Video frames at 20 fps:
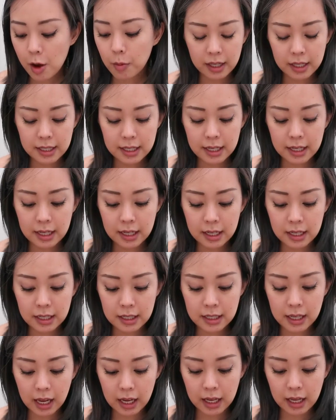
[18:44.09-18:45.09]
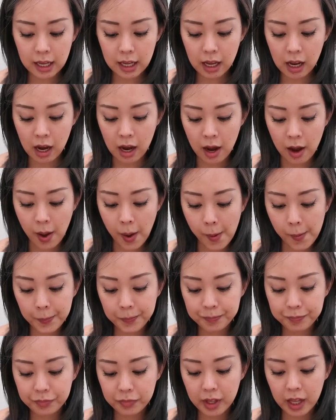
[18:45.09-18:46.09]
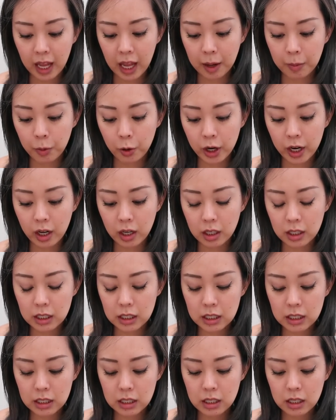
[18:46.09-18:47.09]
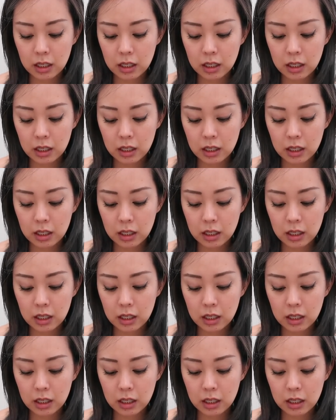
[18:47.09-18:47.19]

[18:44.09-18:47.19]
This is um, Gabriel's.